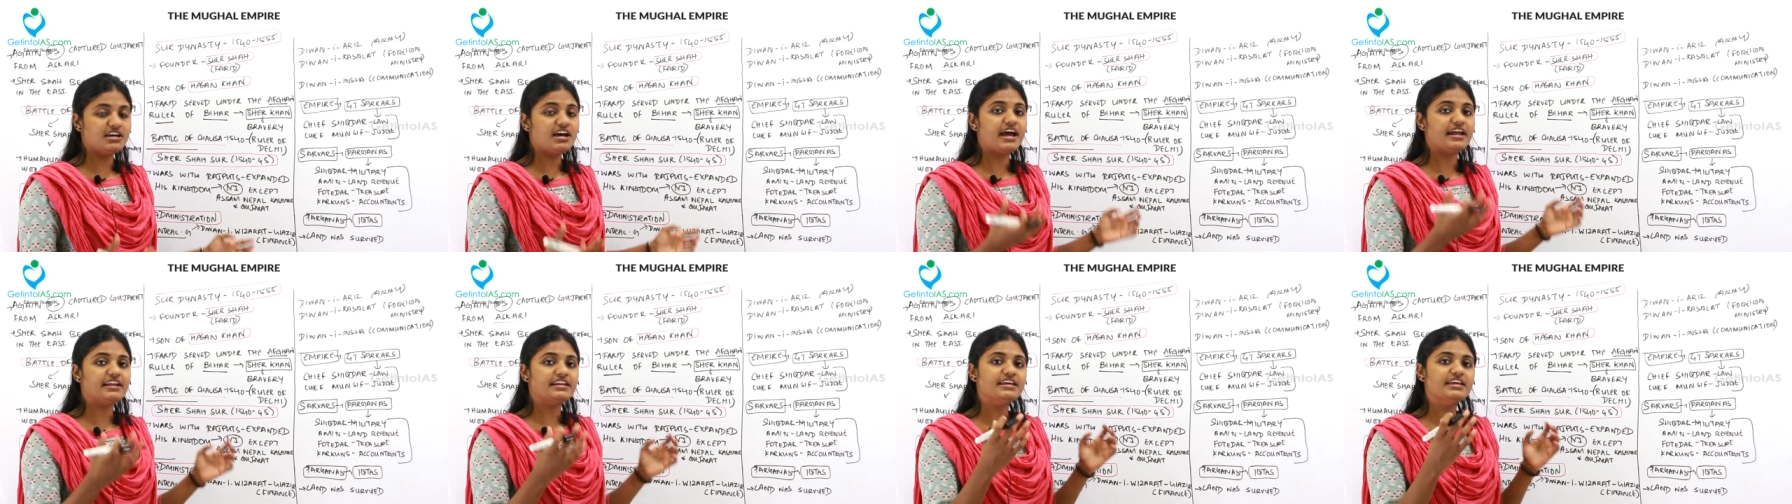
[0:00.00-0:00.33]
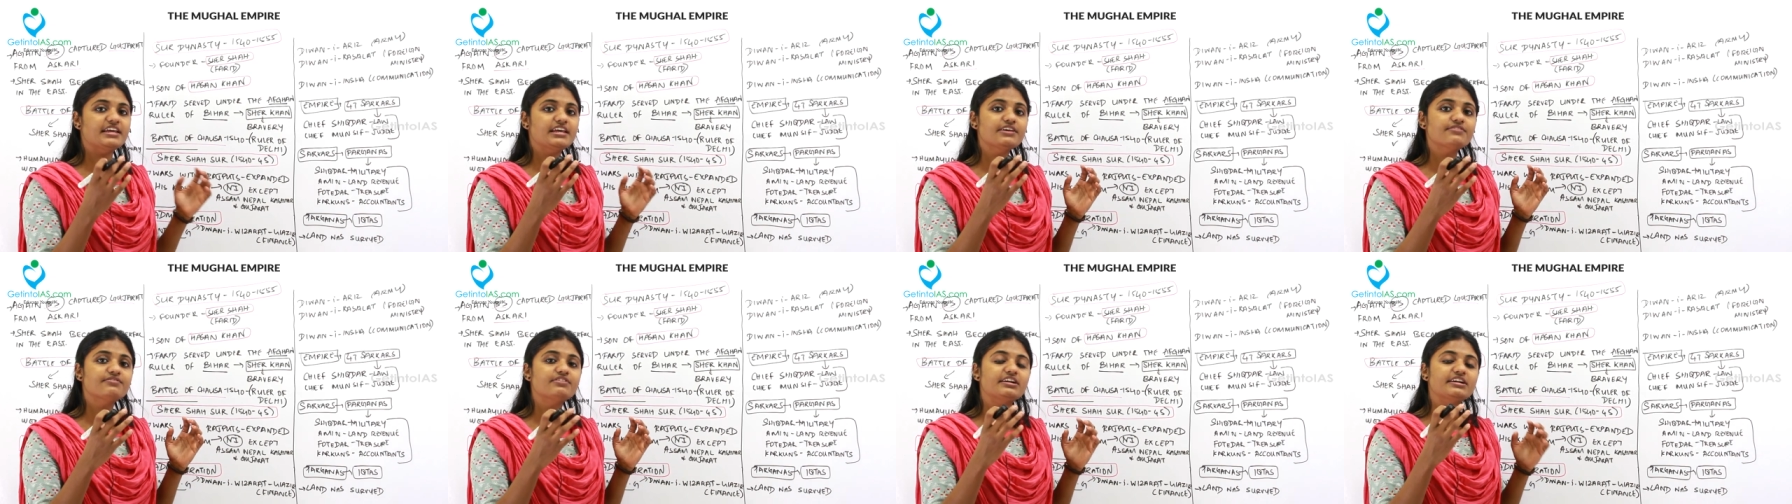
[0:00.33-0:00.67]
and
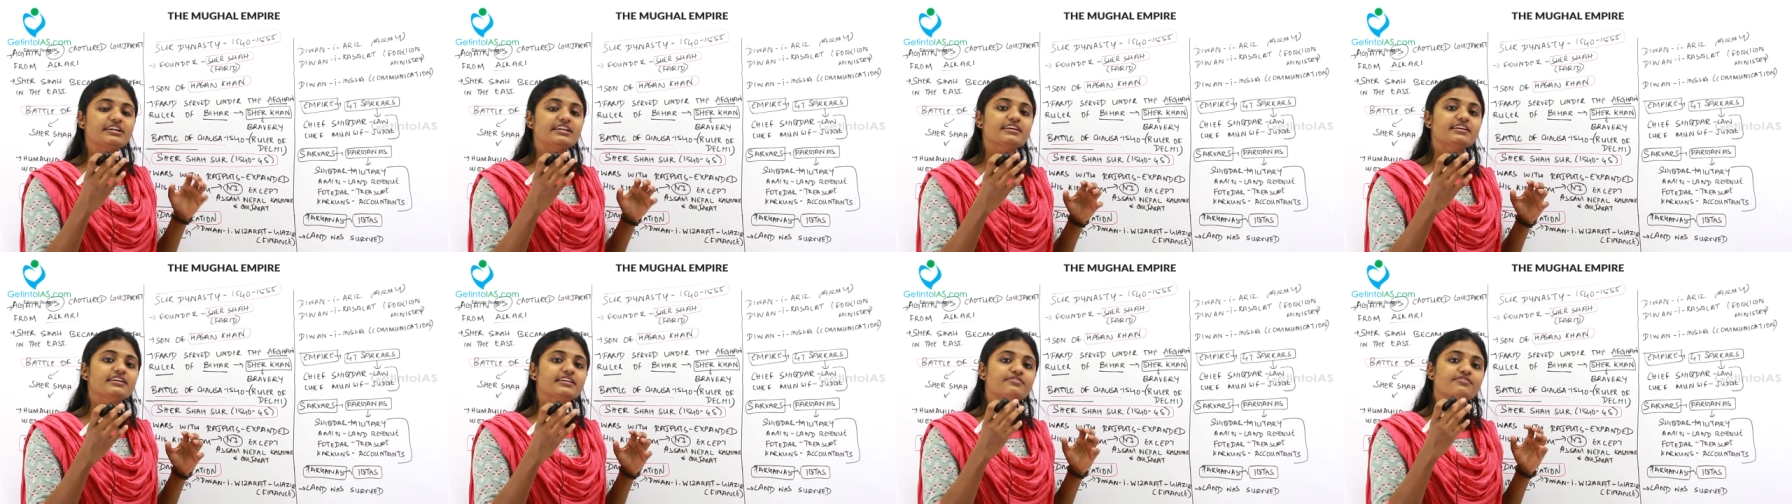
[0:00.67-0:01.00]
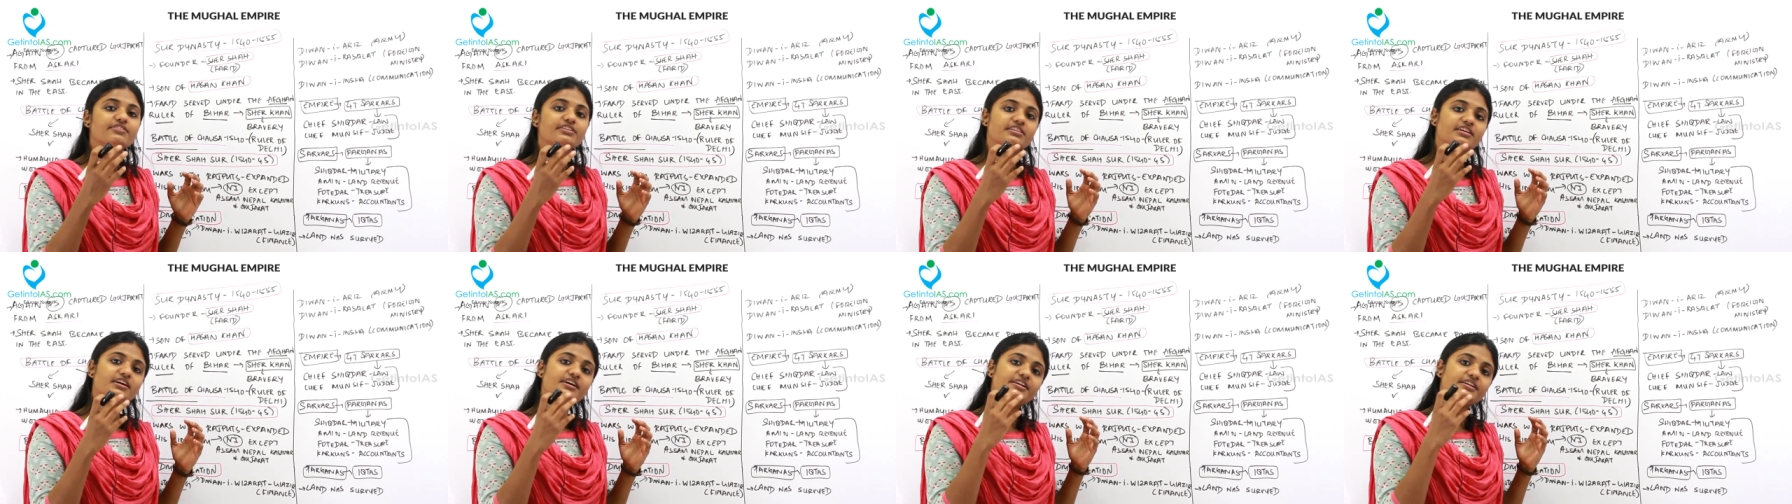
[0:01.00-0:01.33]
he will deal
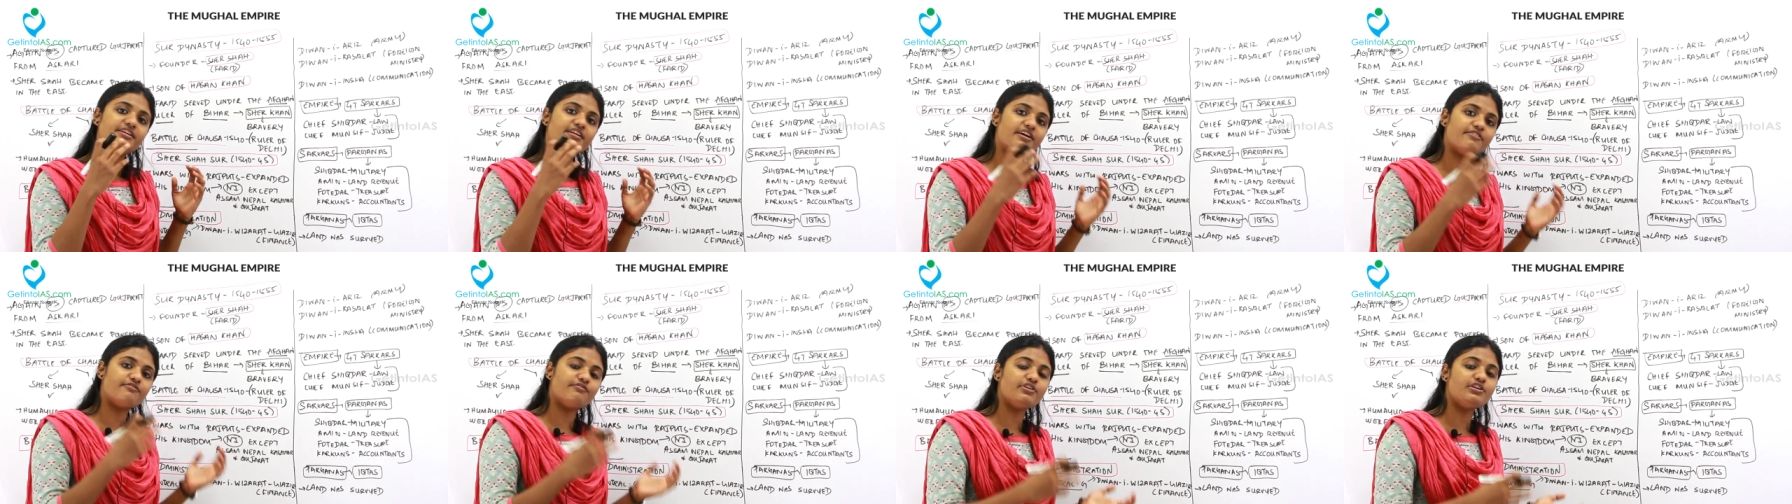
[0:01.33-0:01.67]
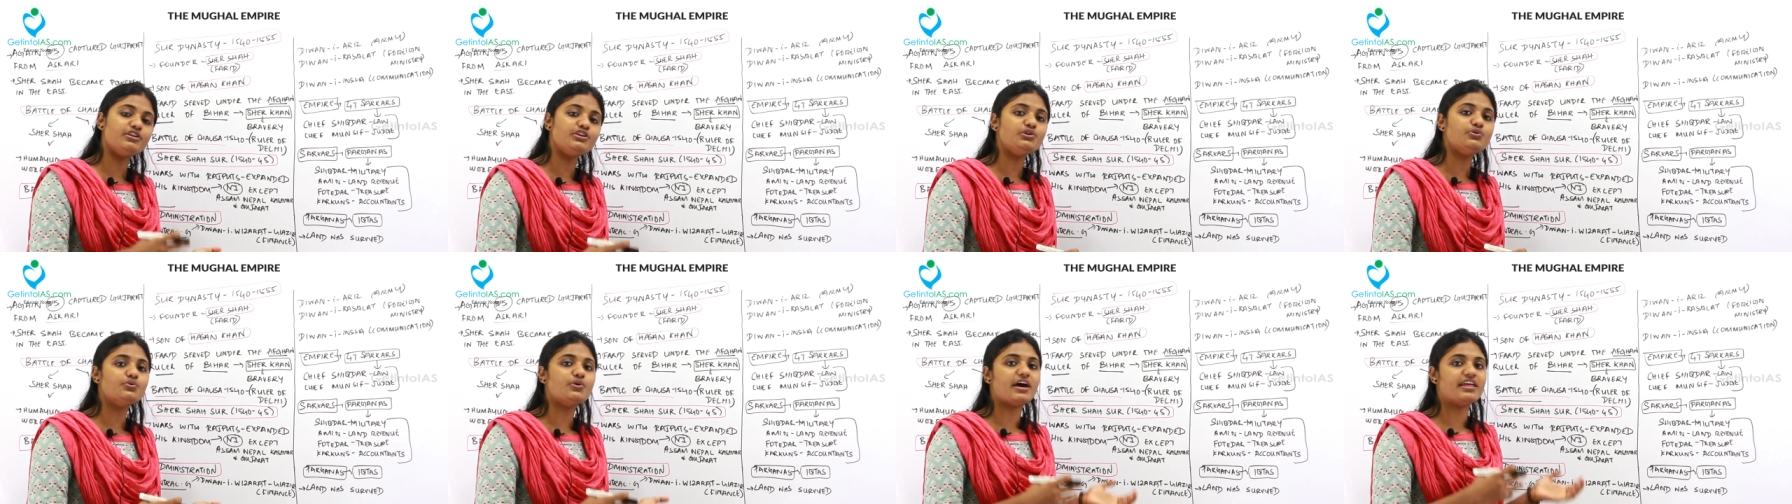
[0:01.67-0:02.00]
with the
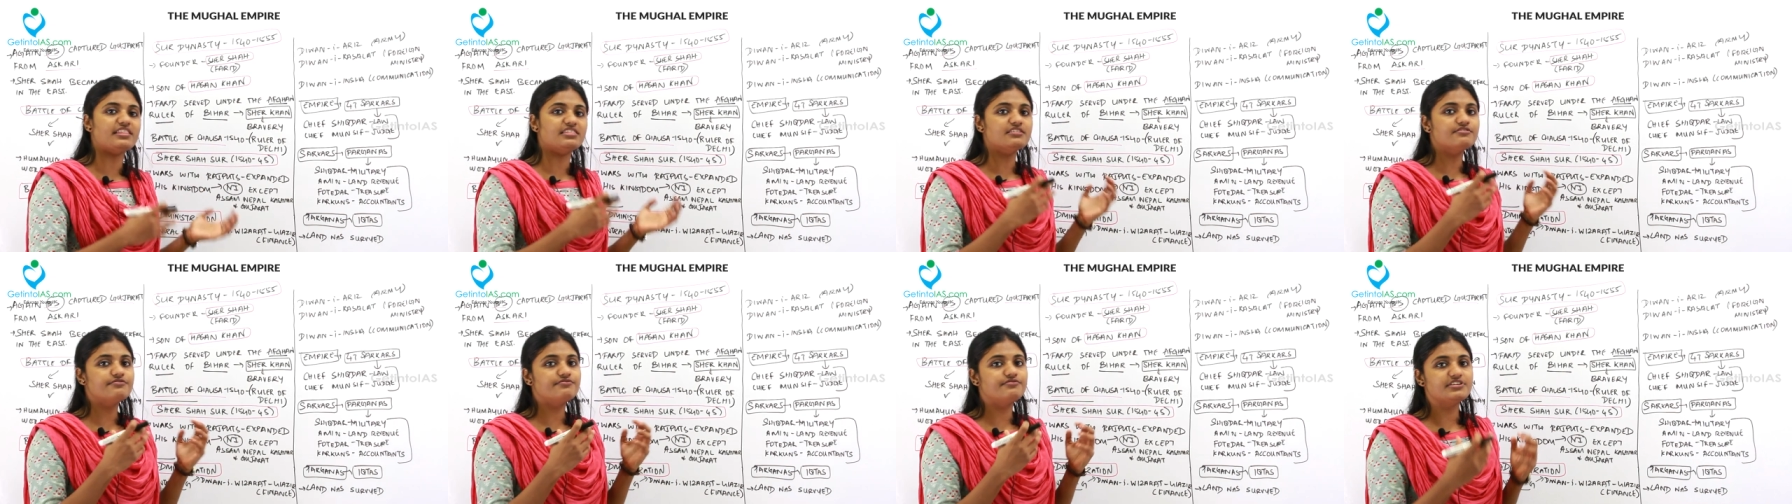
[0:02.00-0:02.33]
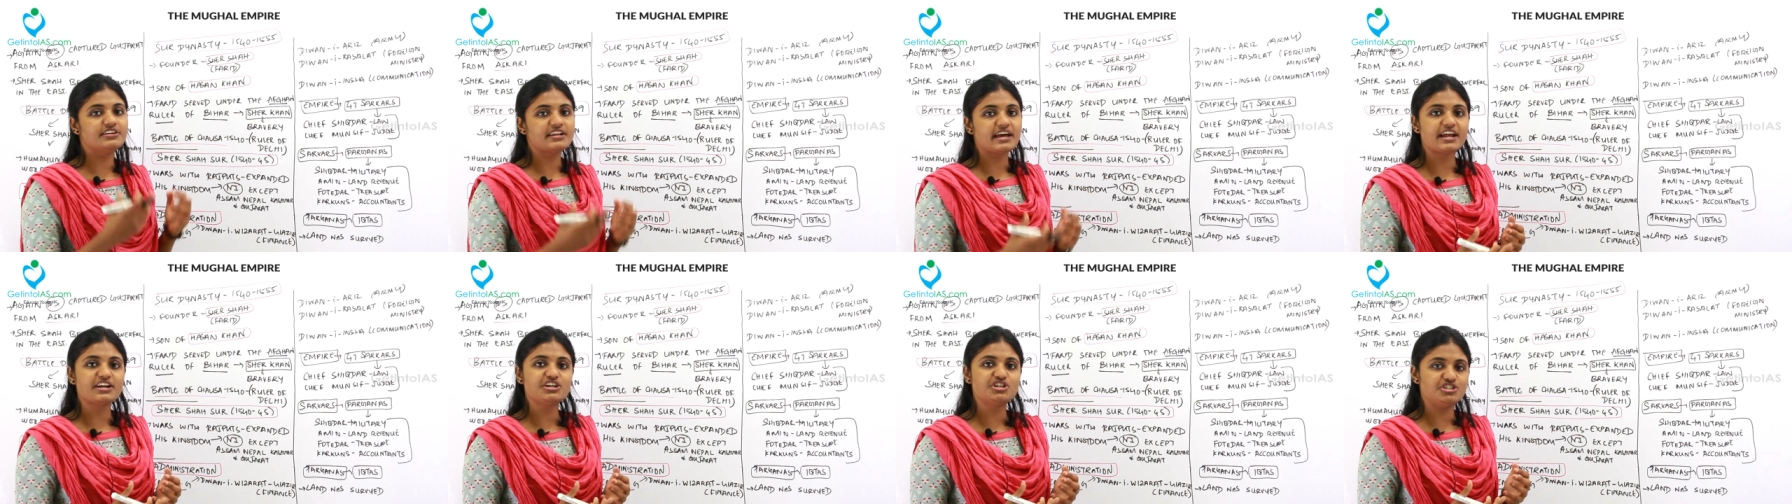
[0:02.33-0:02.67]
revenue and the
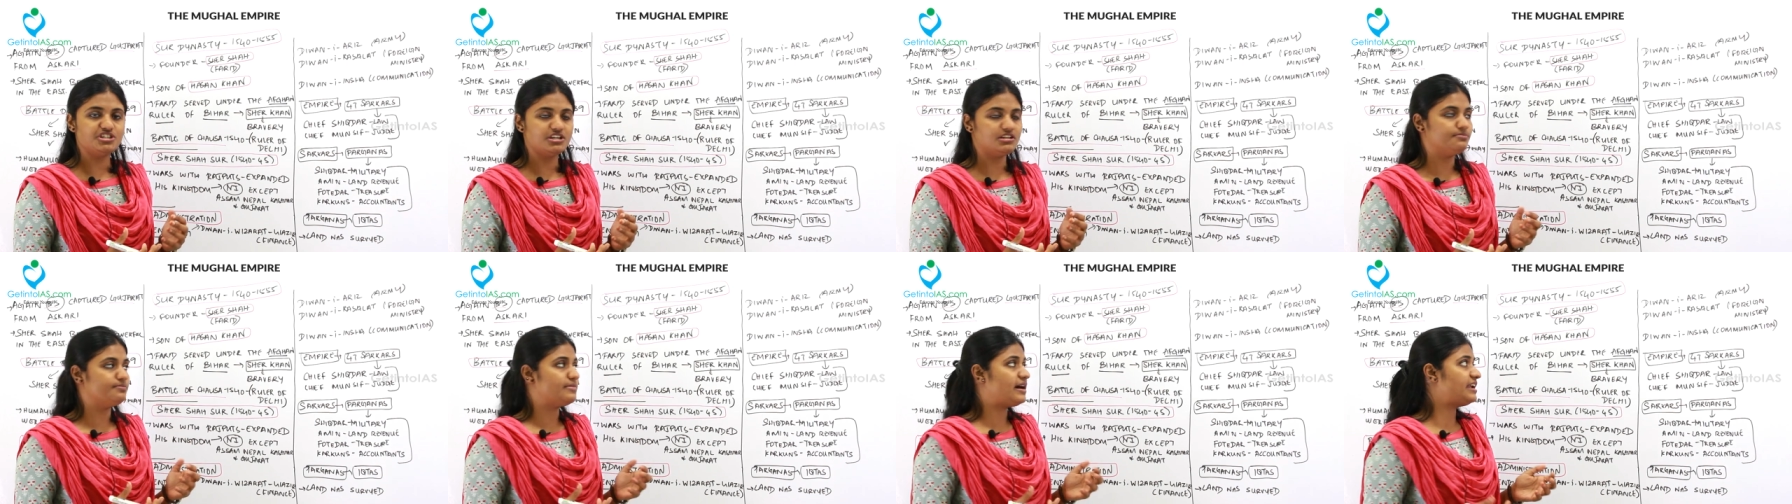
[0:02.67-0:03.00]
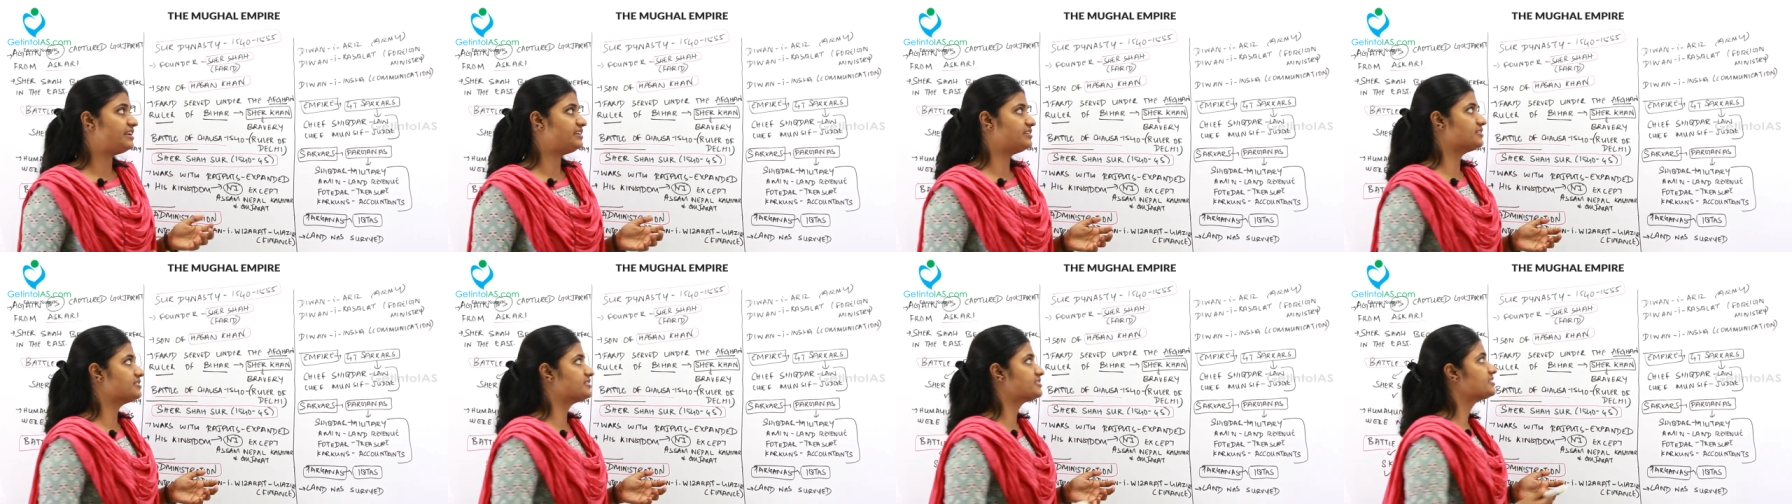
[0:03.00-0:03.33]
financial
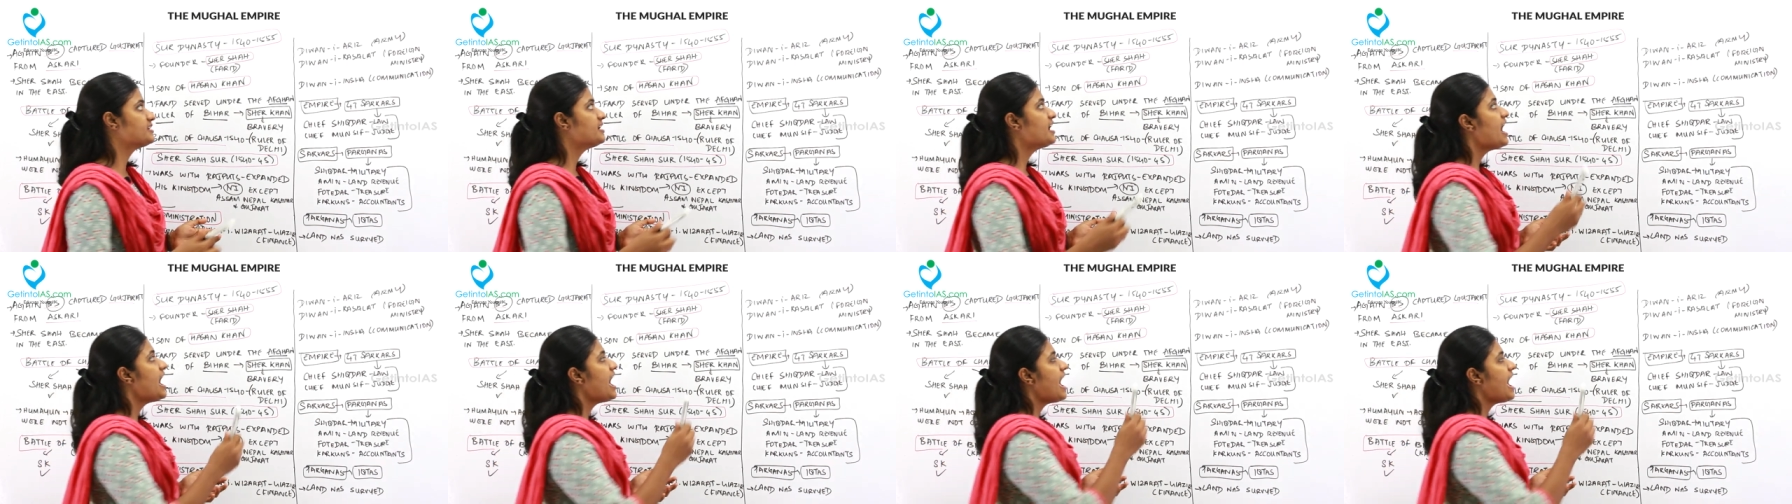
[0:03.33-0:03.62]
matters.